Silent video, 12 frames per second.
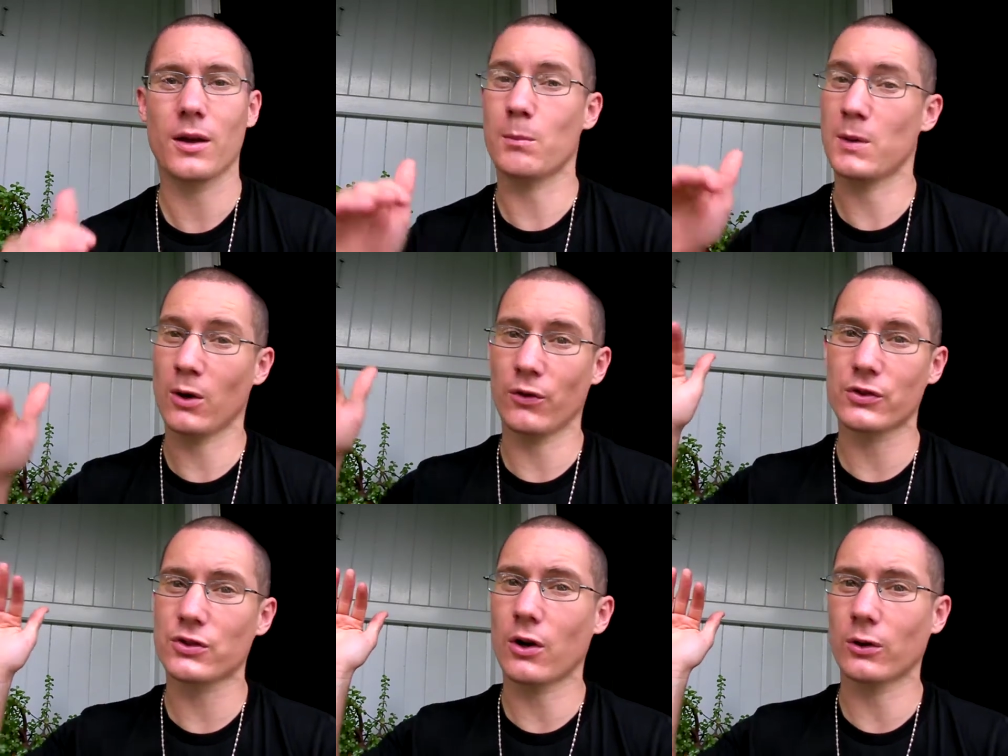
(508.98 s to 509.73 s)
beyond the
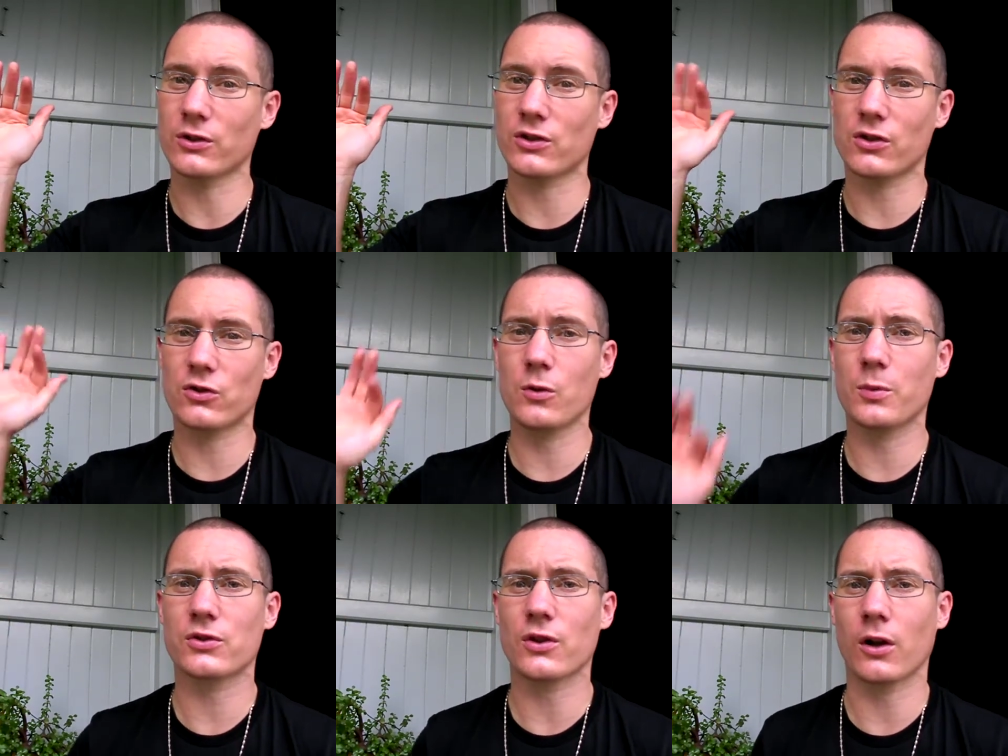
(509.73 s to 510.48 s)
soul is the
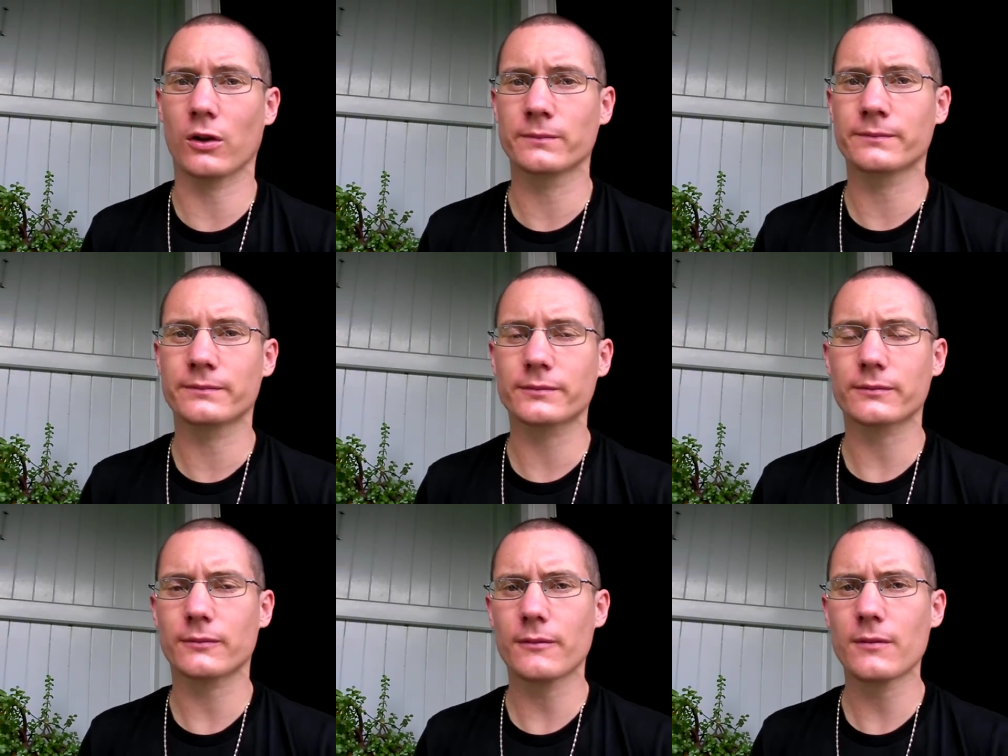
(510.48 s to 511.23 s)
supersoul.
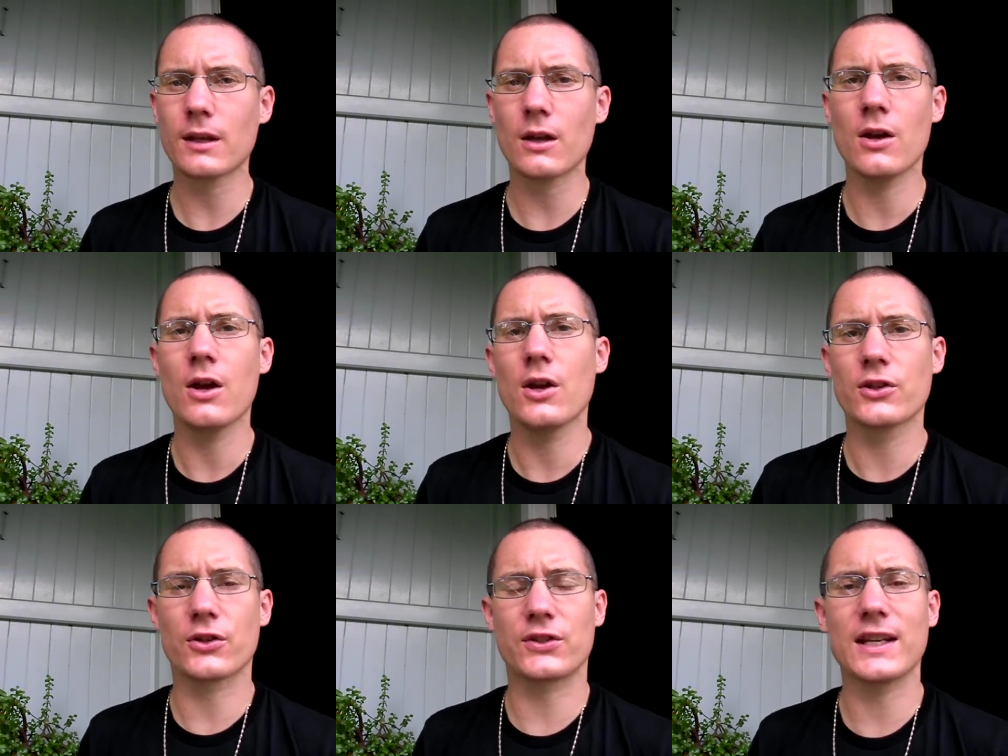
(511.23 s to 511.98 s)

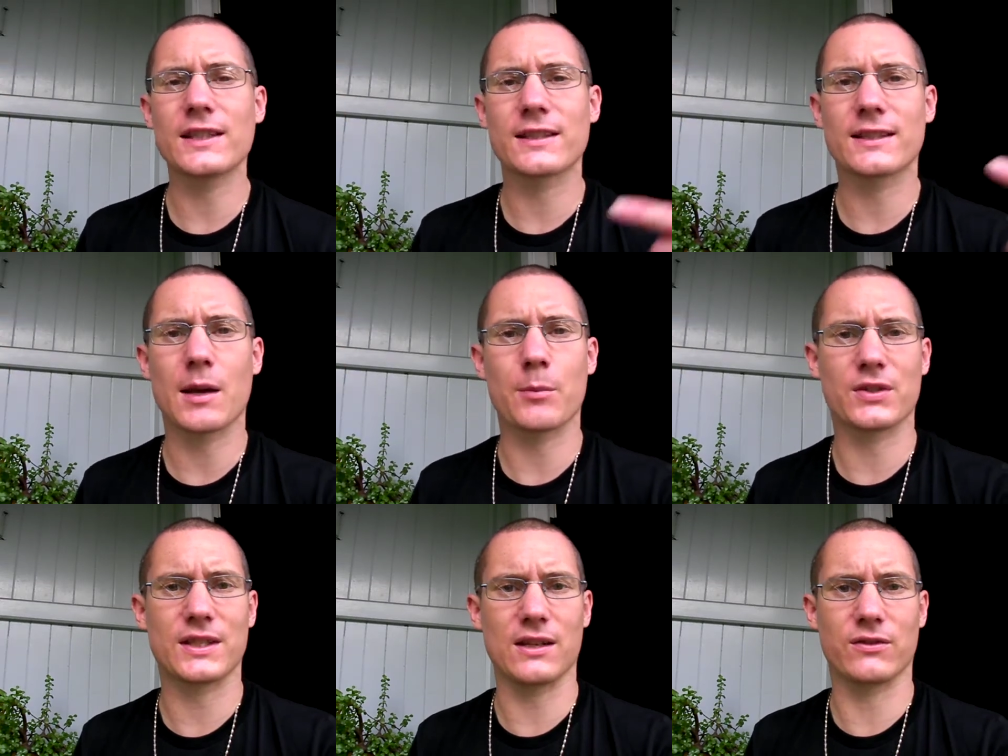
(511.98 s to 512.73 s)
So senses can
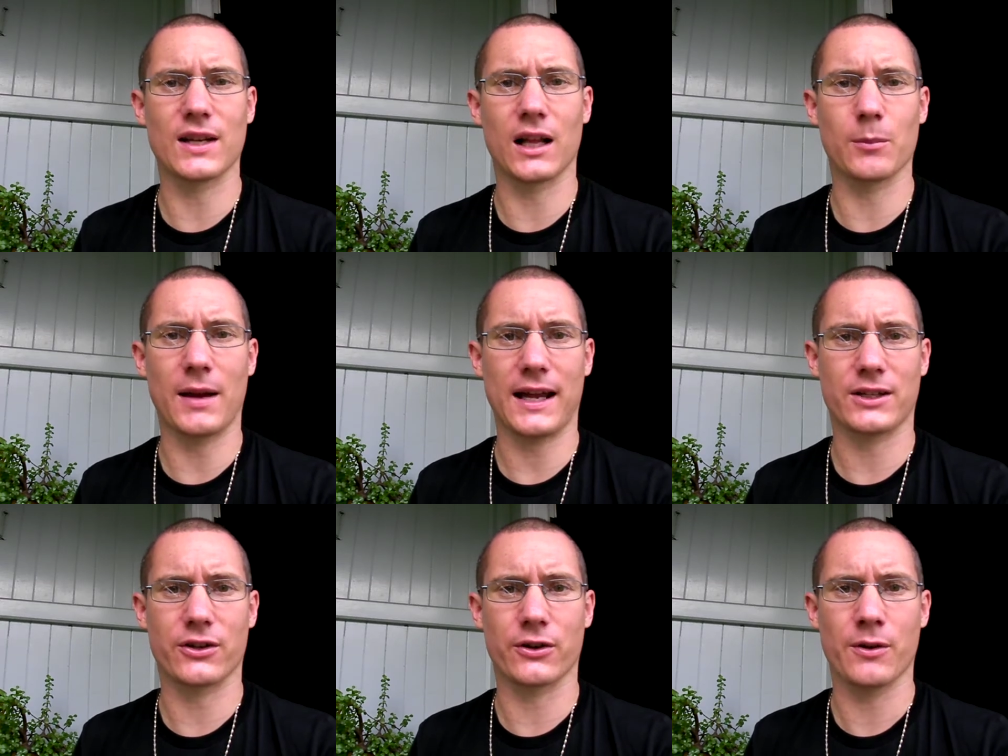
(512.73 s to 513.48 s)
perceive dull
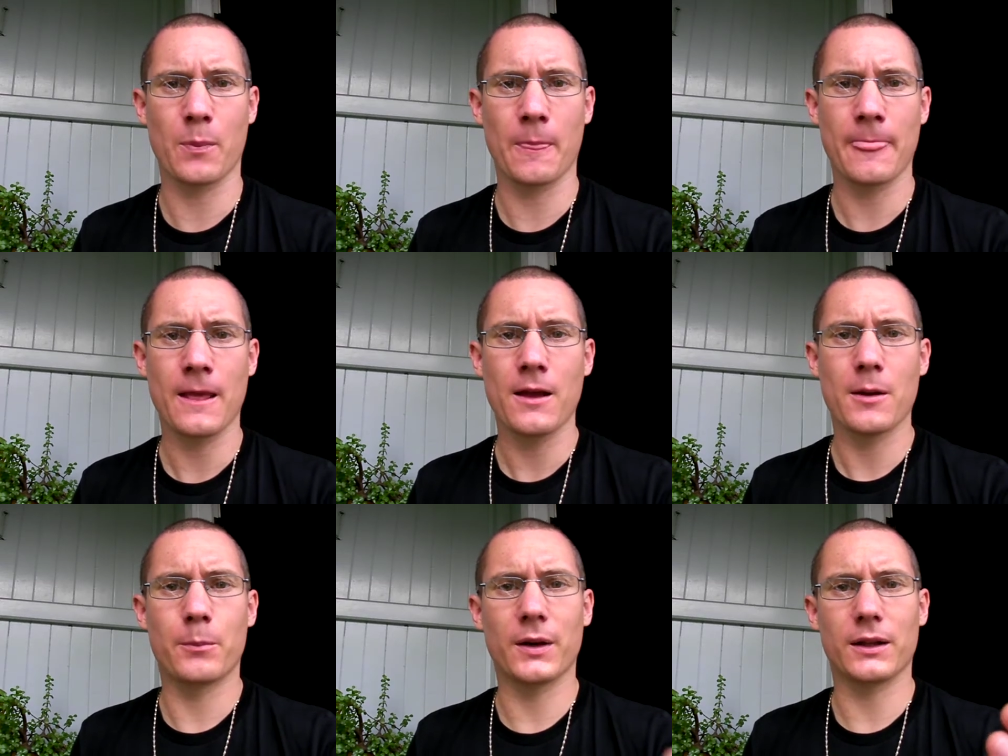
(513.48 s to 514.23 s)
matter,
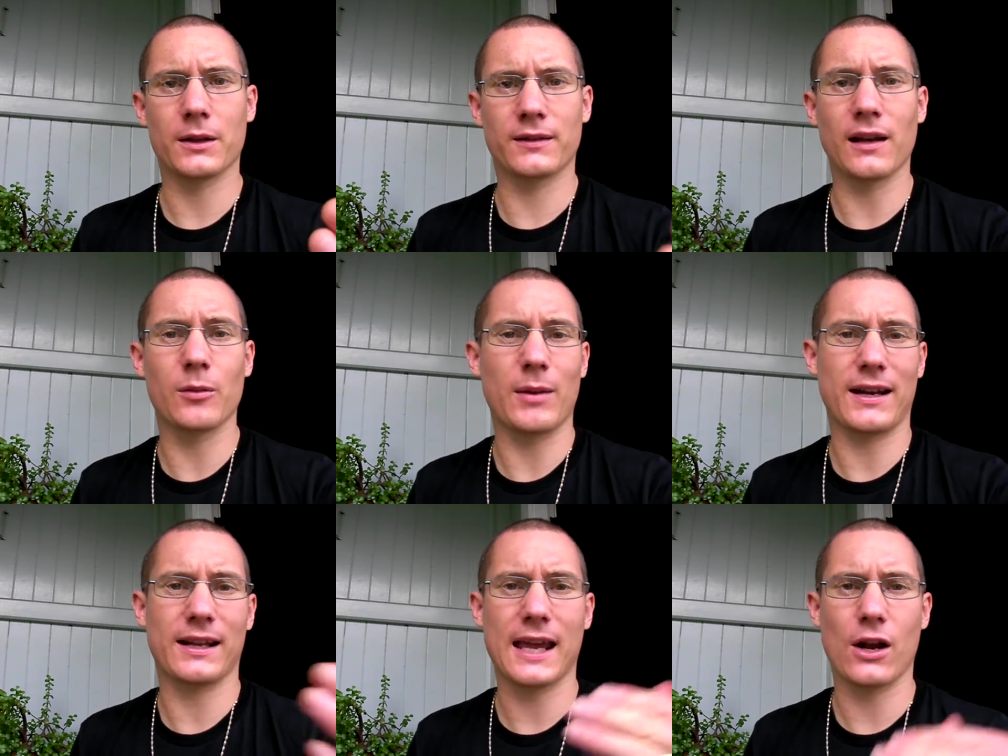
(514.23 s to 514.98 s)
but dull
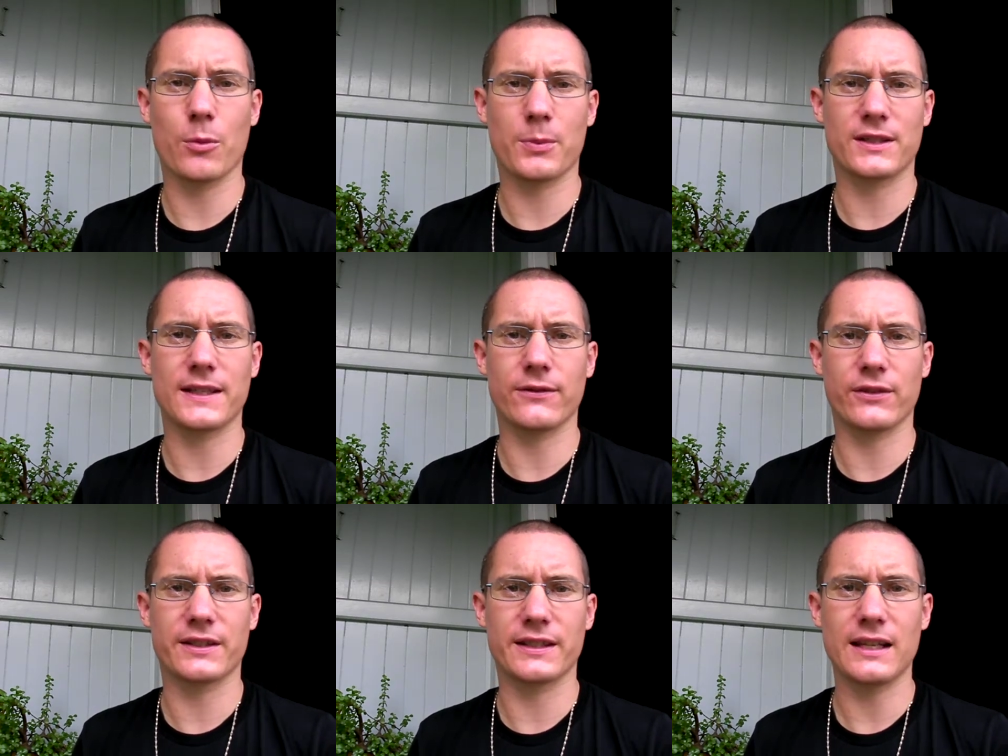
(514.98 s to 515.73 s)
matter cannot perceive
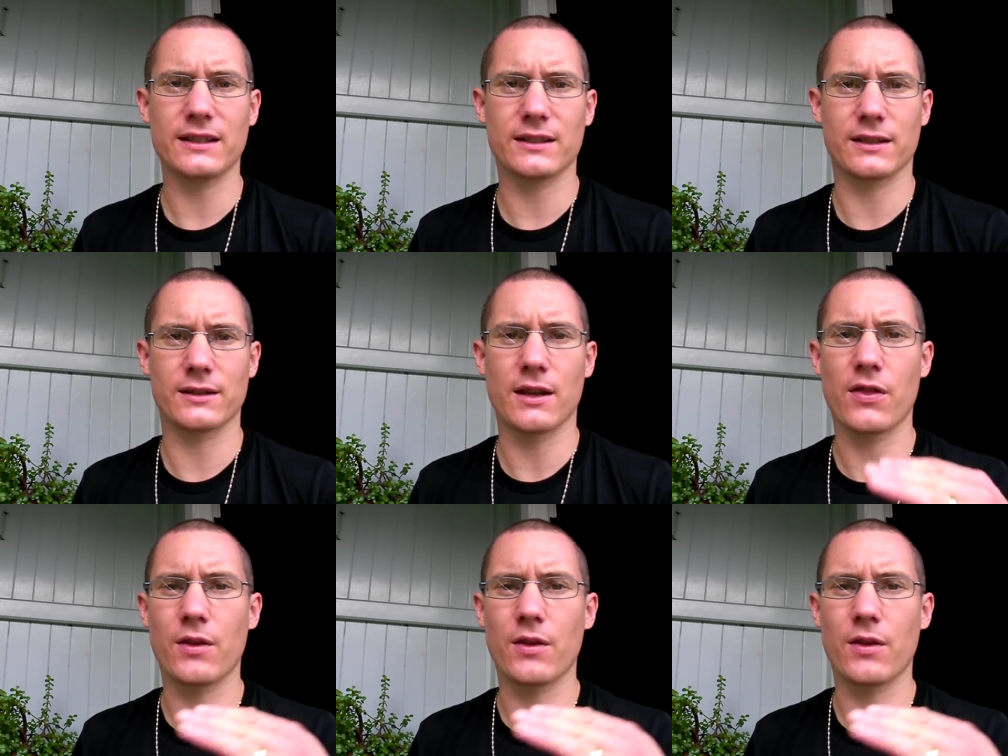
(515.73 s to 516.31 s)
the senses.